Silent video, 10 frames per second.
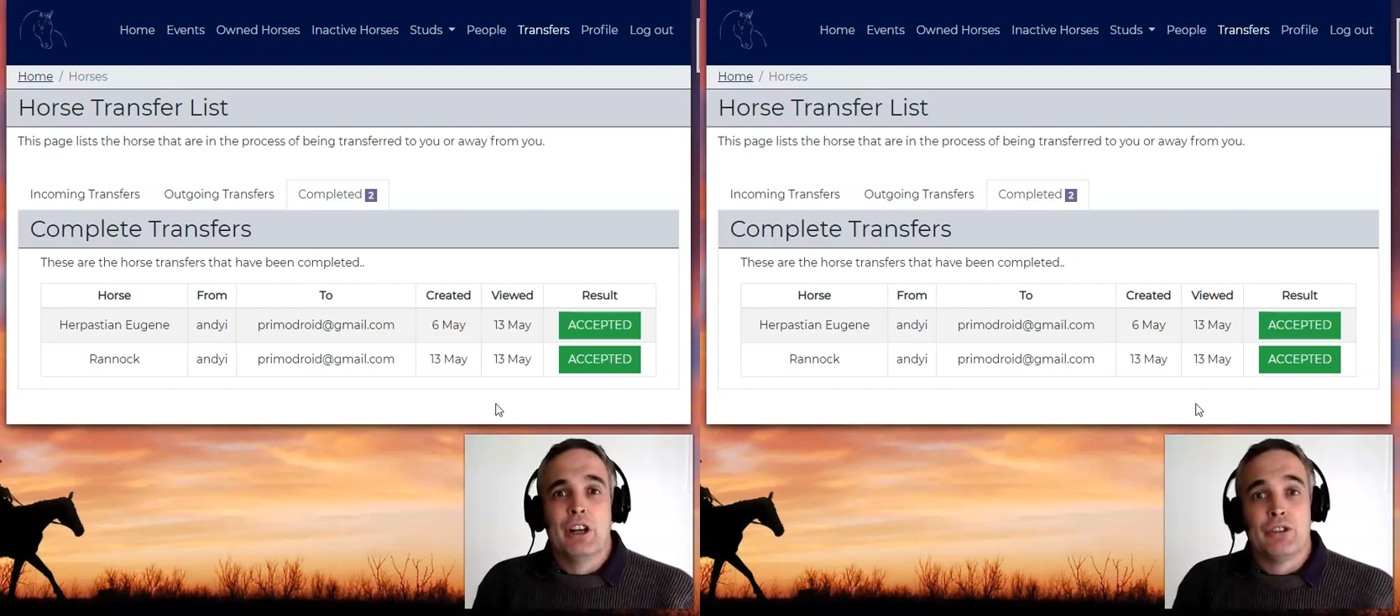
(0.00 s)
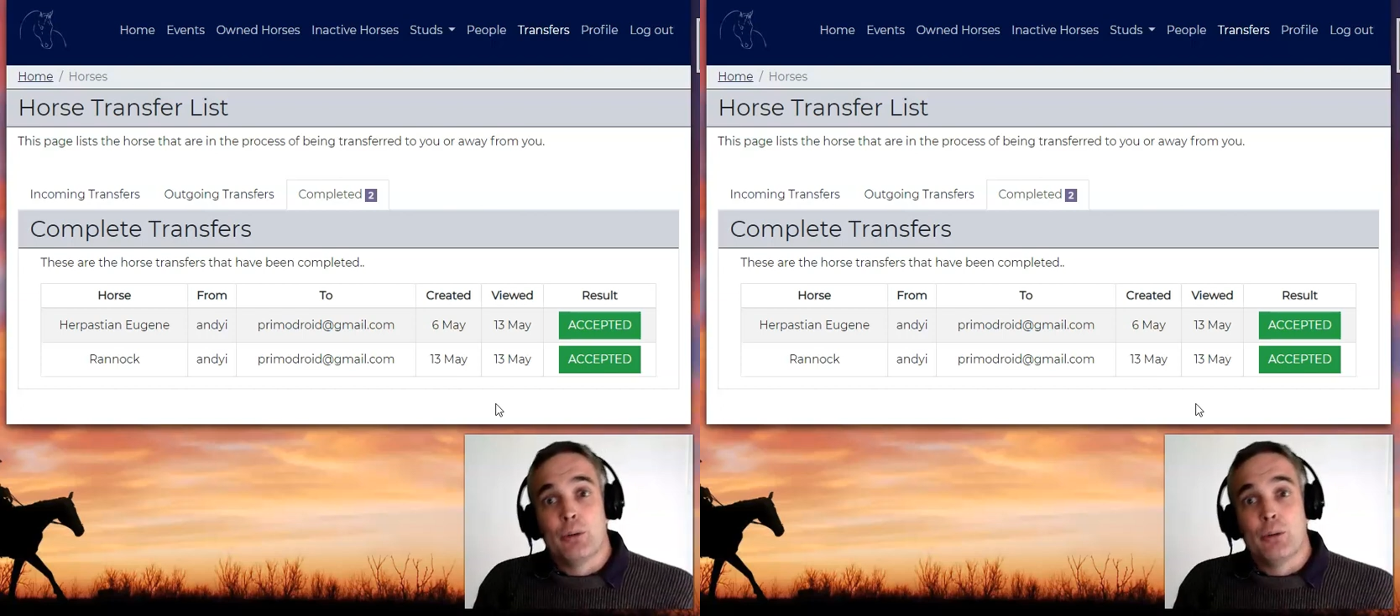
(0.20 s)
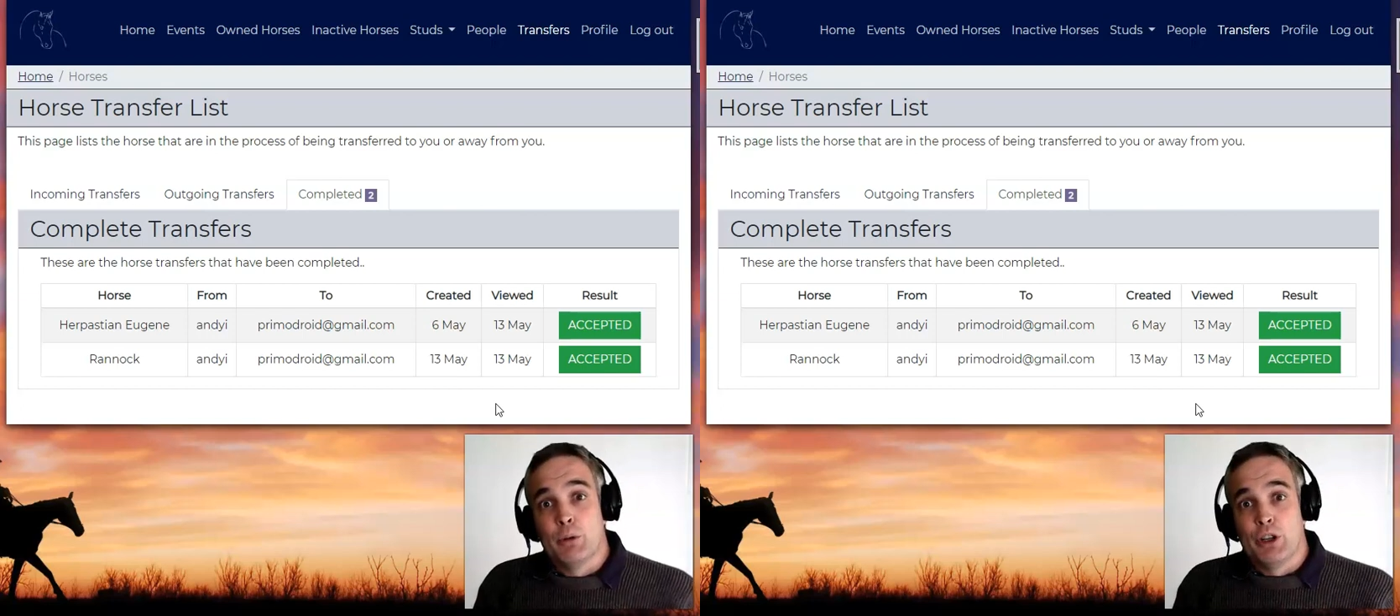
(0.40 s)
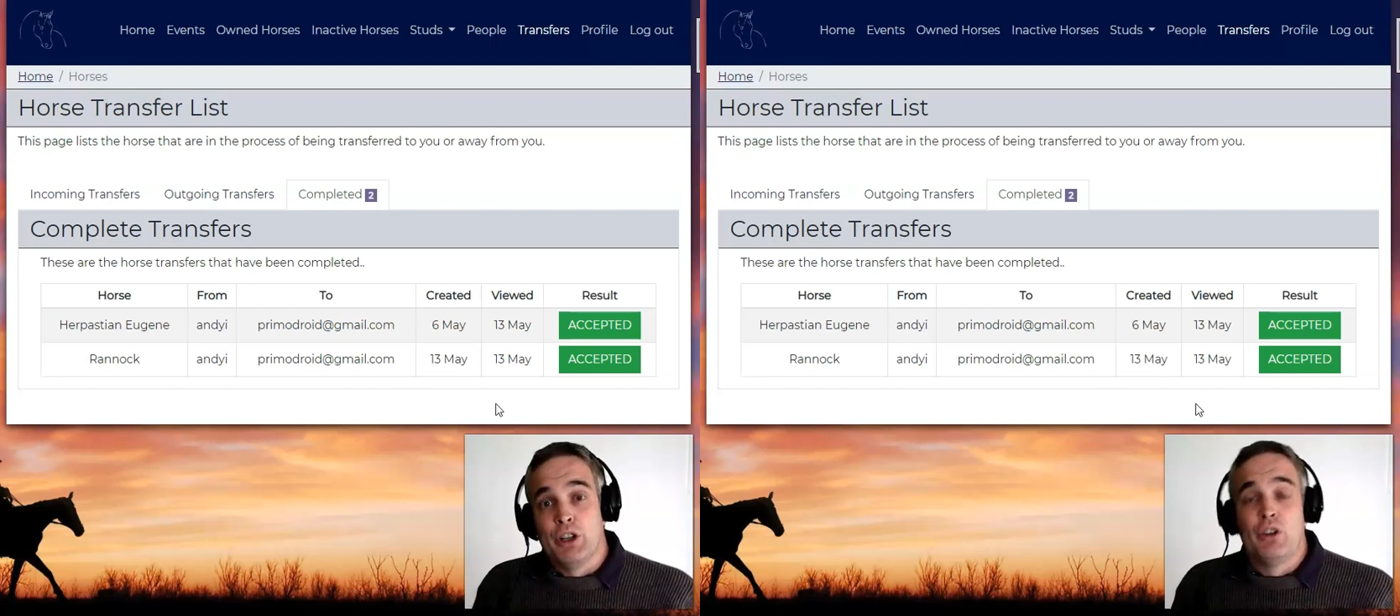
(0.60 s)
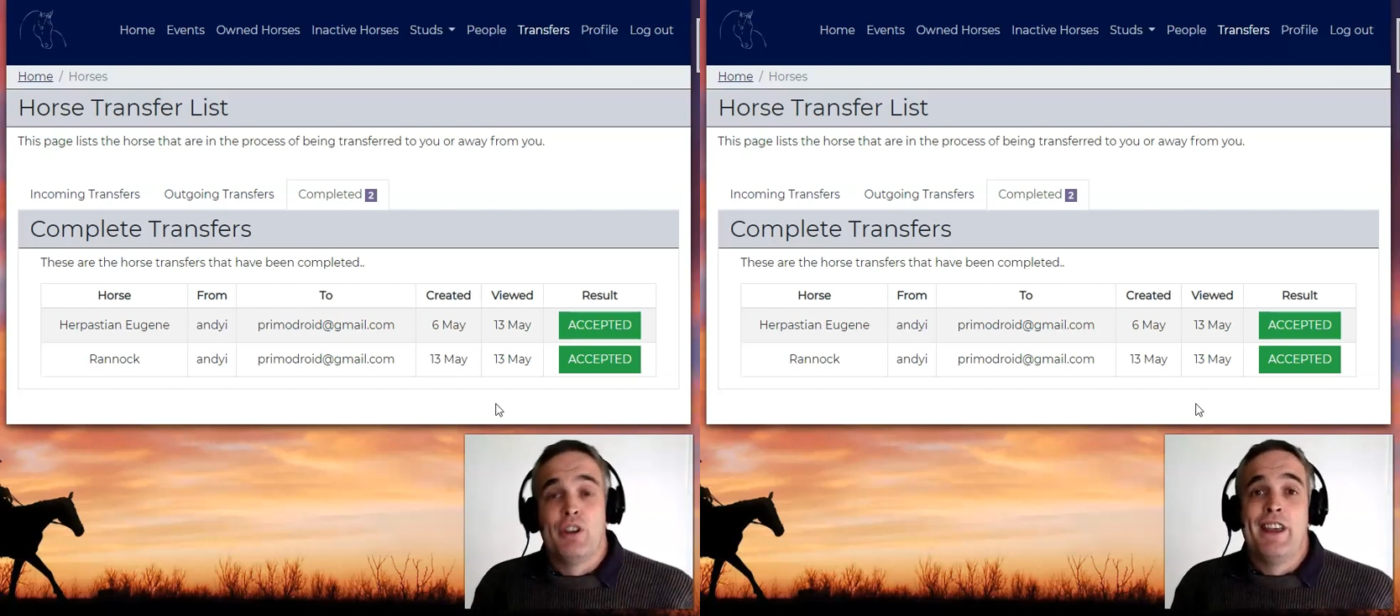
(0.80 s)
So I'll be
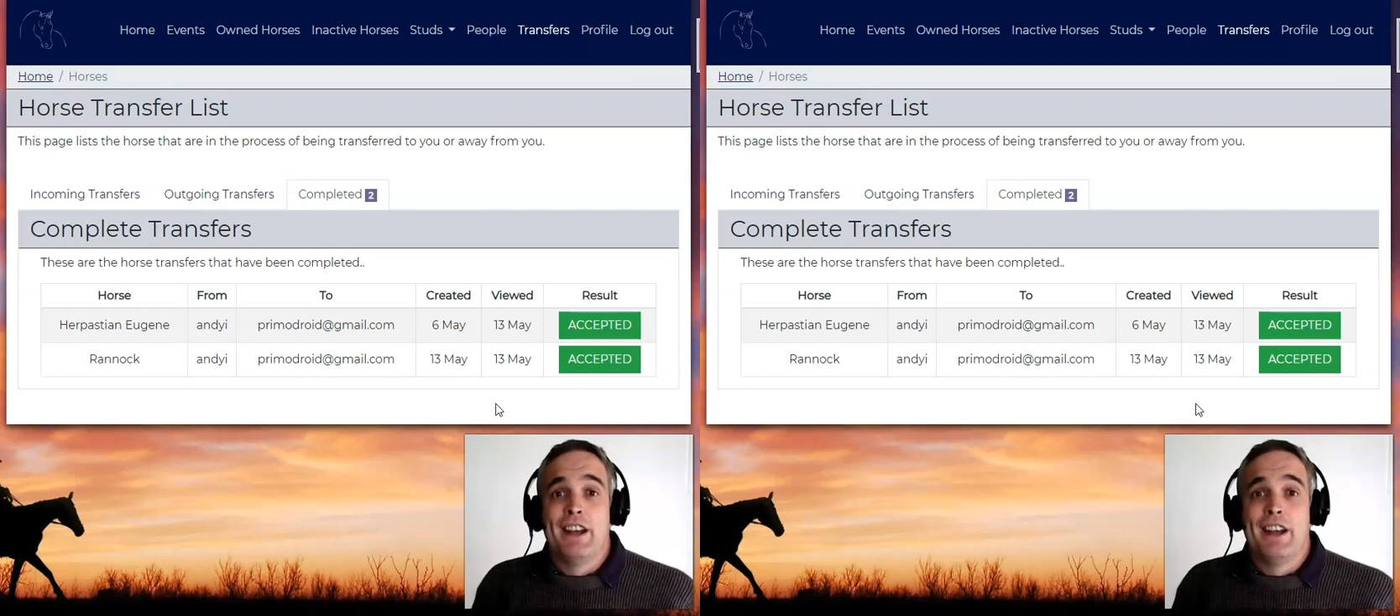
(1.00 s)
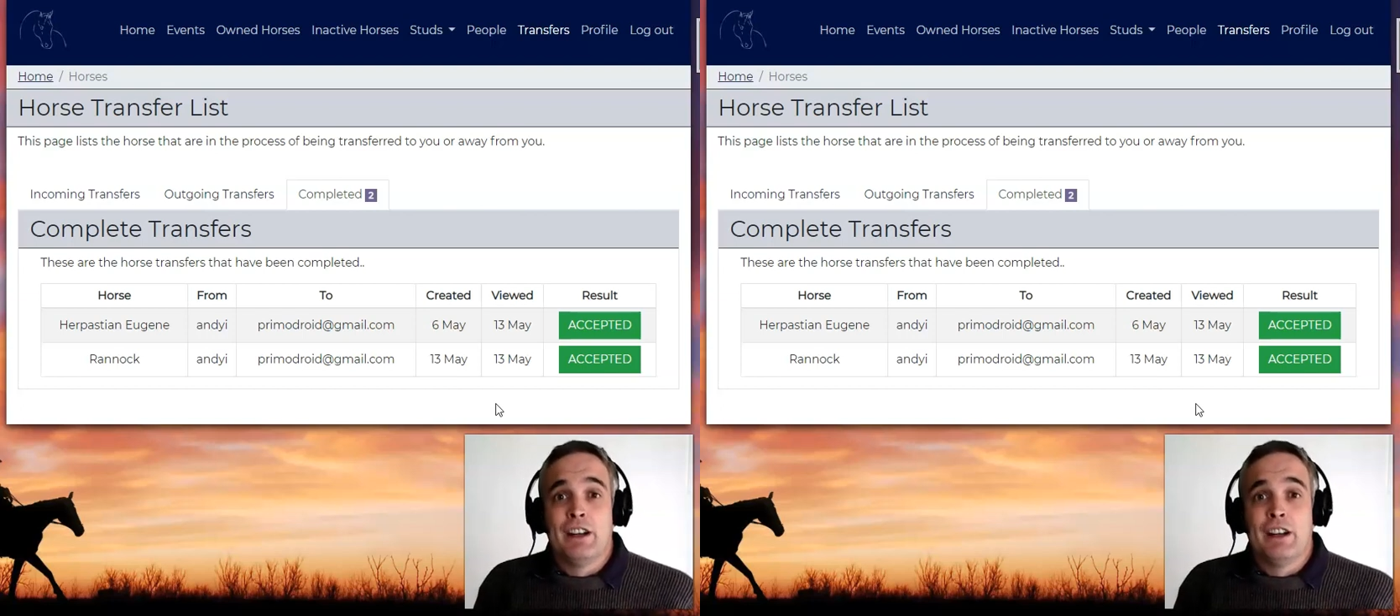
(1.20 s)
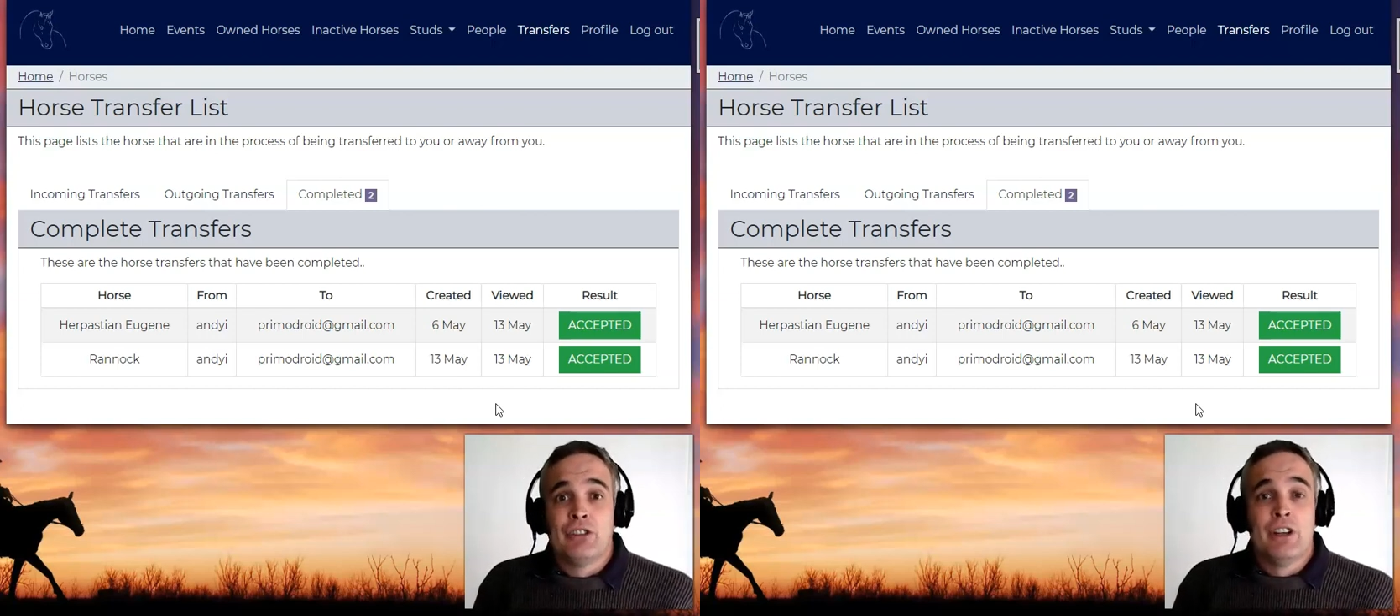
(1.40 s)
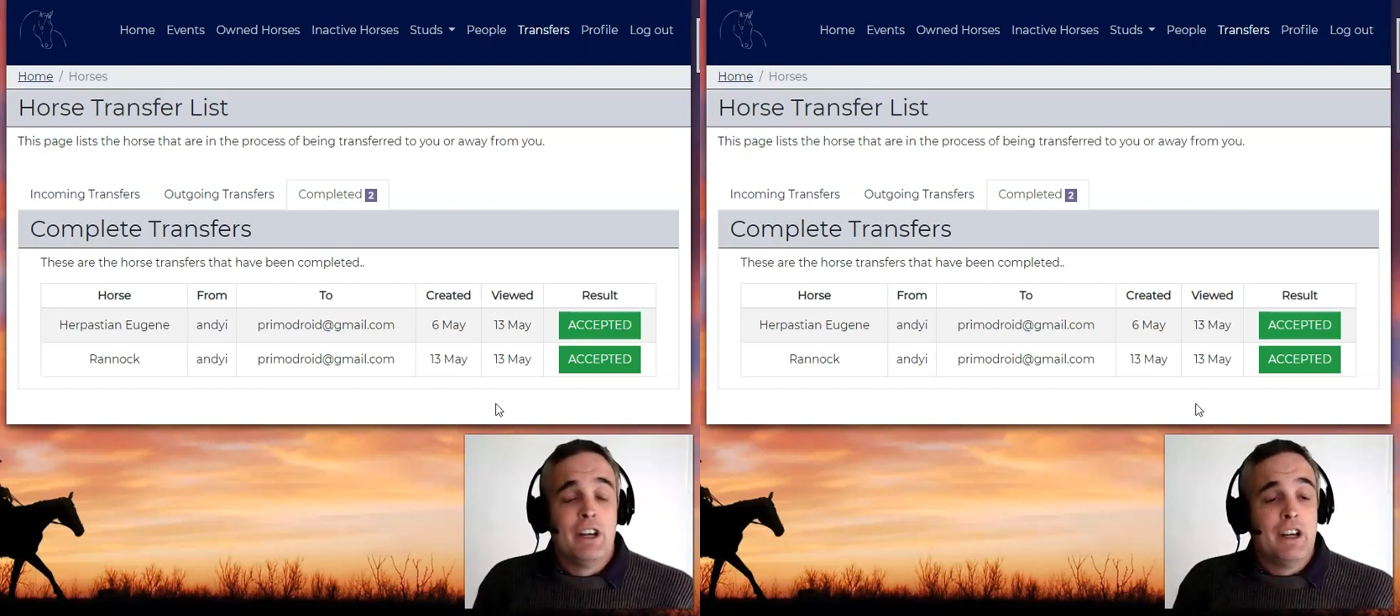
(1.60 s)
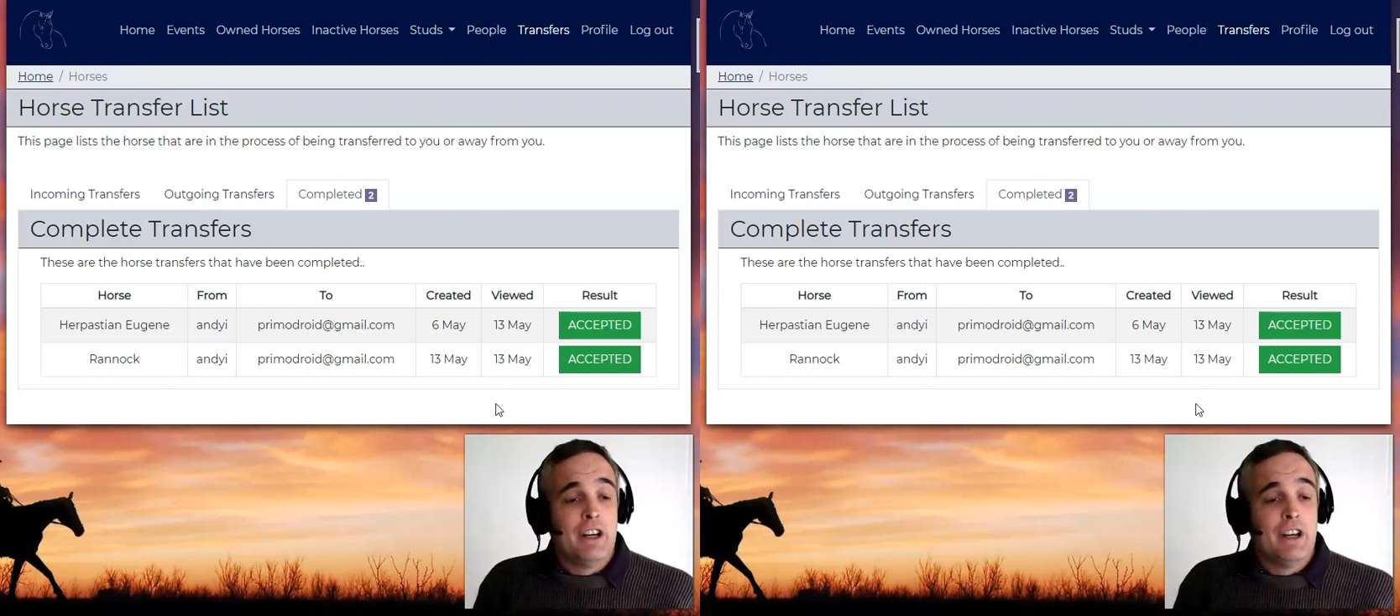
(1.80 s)
working on that next.